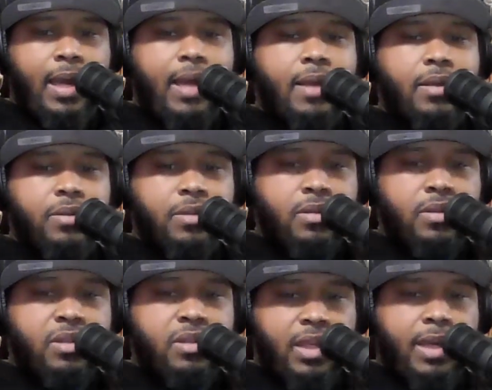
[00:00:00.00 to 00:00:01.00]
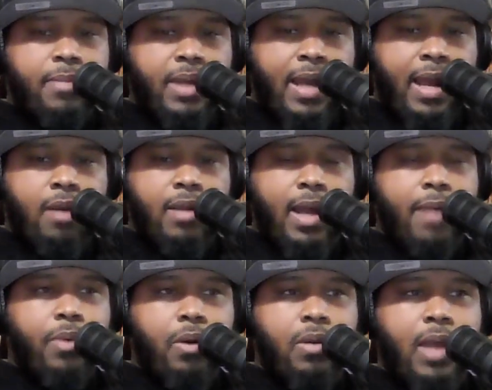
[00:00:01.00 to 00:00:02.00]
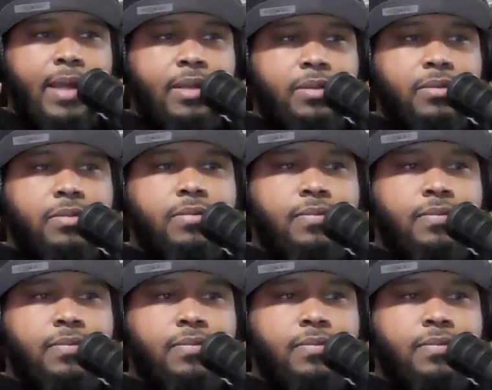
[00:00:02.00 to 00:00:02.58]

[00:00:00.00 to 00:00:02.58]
and slim down. Like, bro, like,